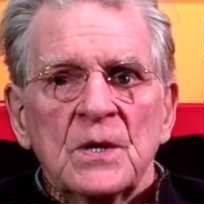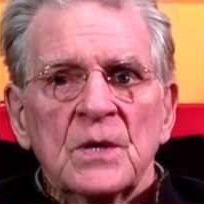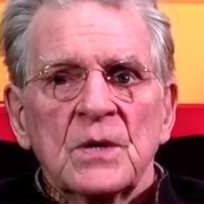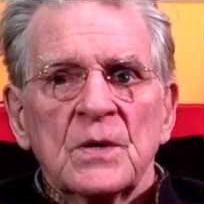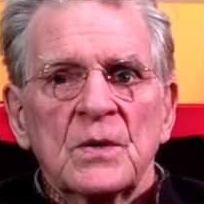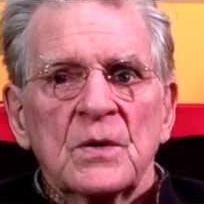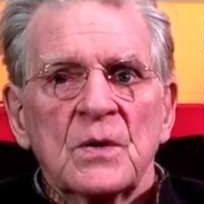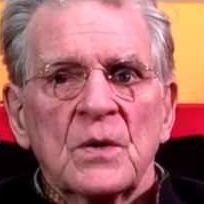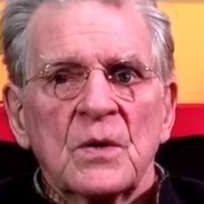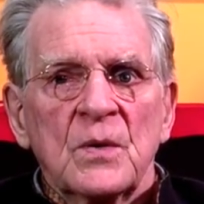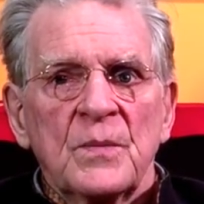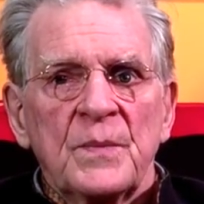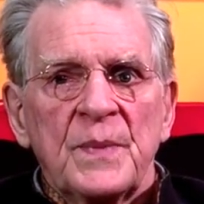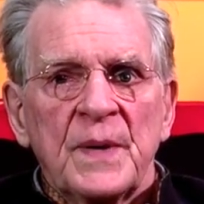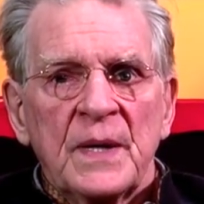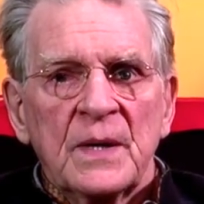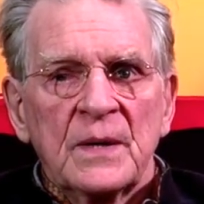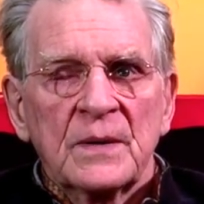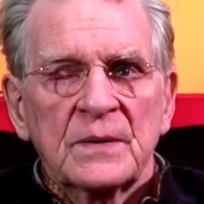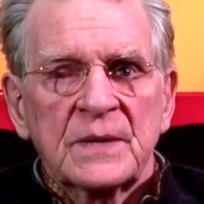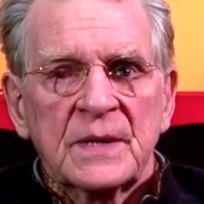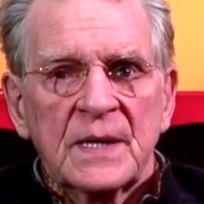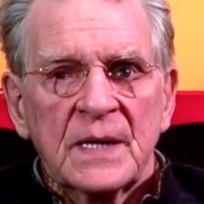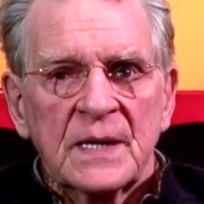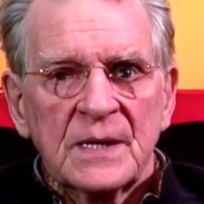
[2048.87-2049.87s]
you know,
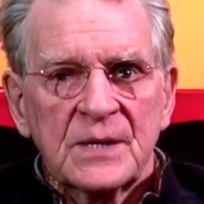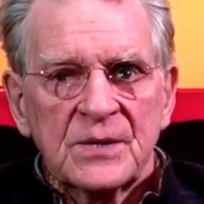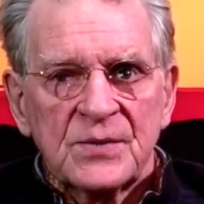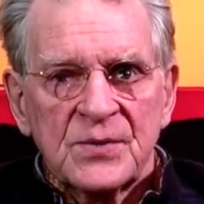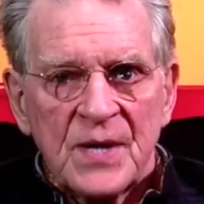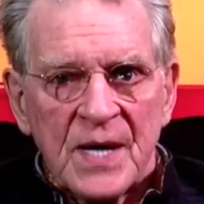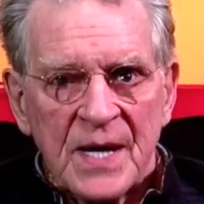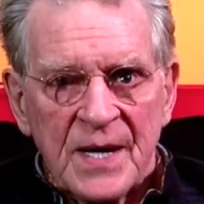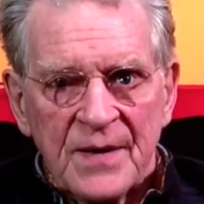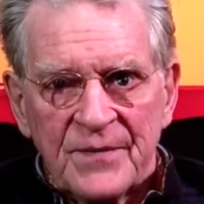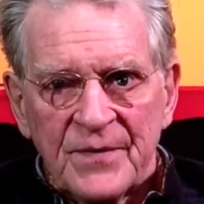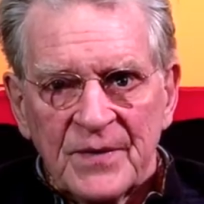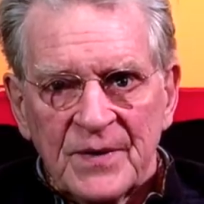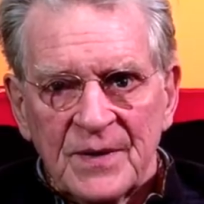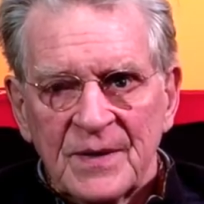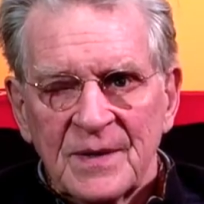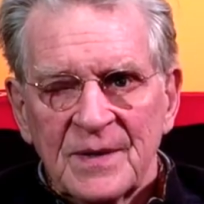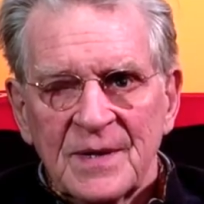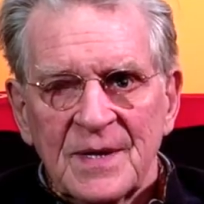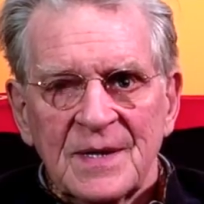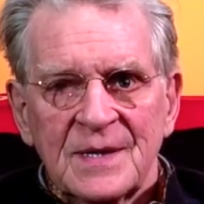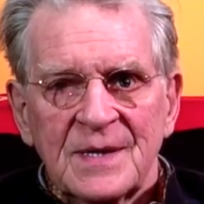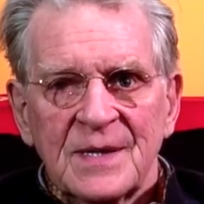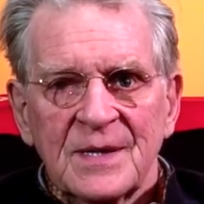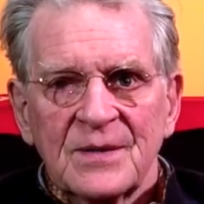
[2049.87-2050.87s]
about getting to heaven,
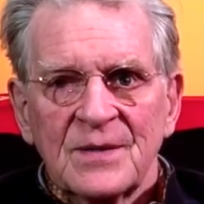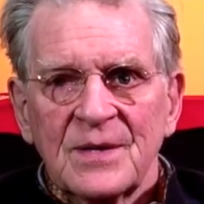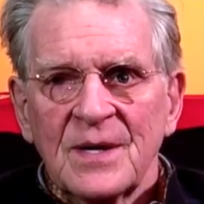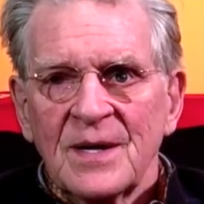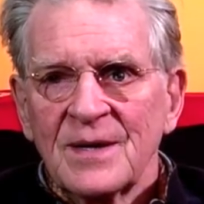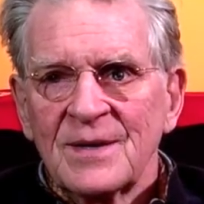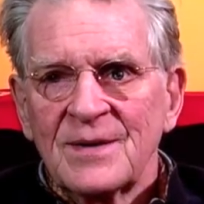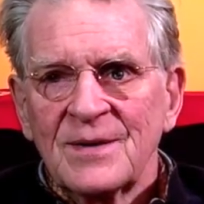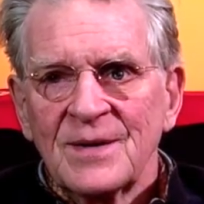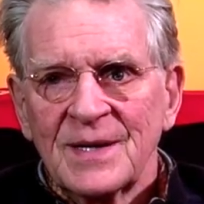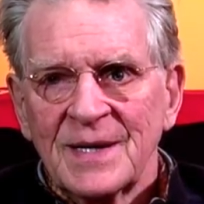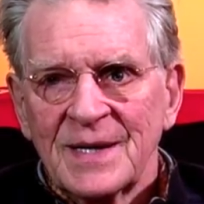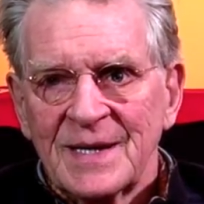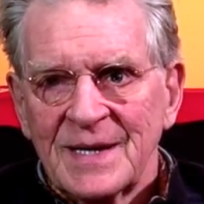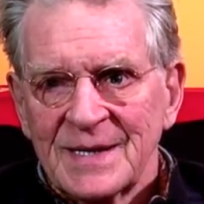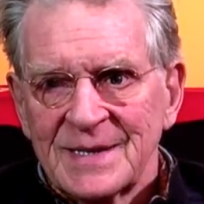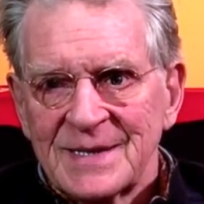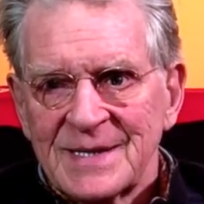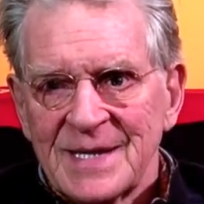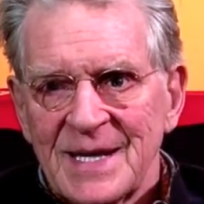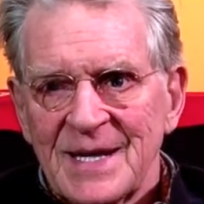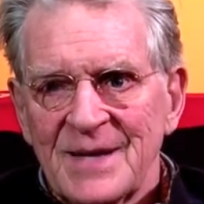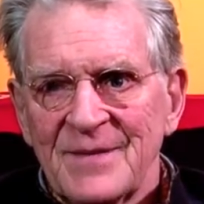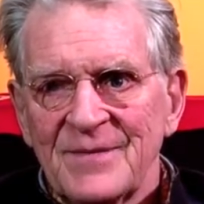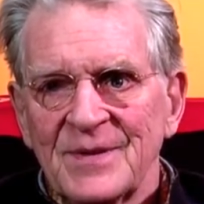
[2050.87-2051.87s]
that they're not going to get
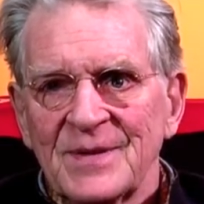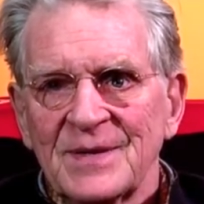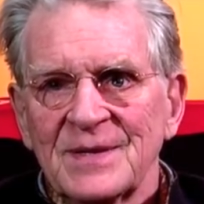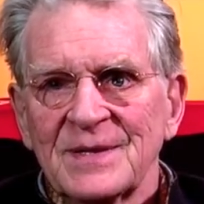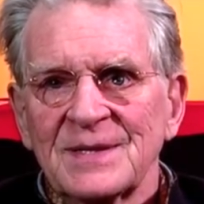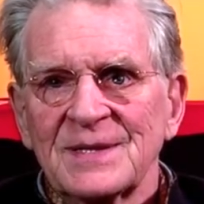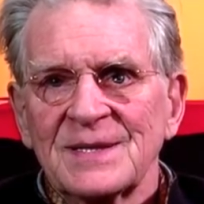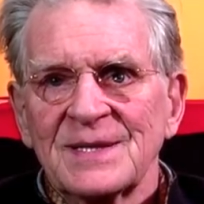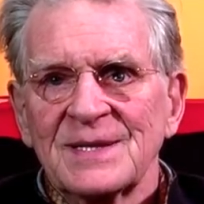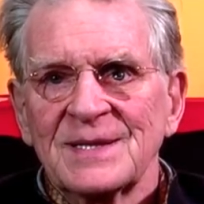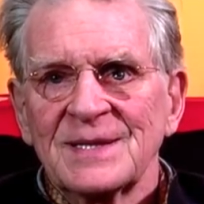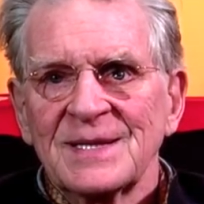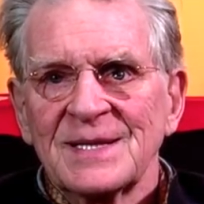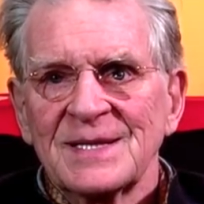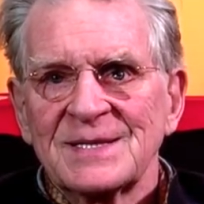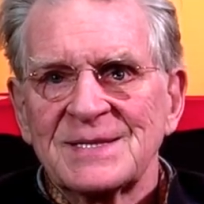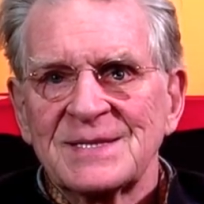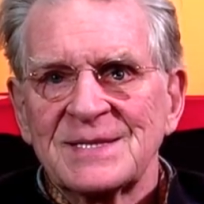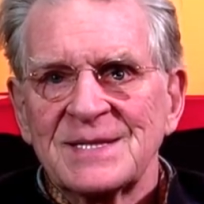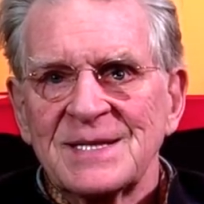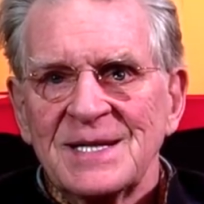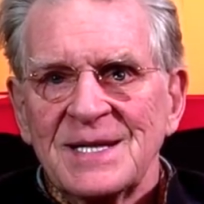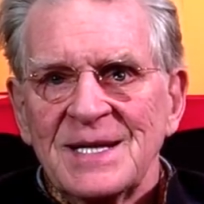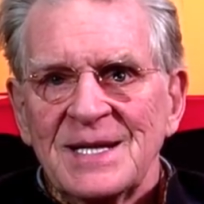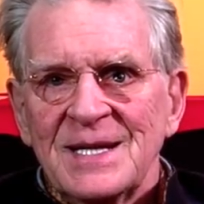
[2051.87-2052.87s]
to heaven
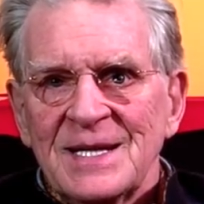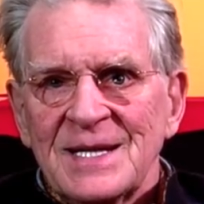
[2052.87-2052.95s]
unless,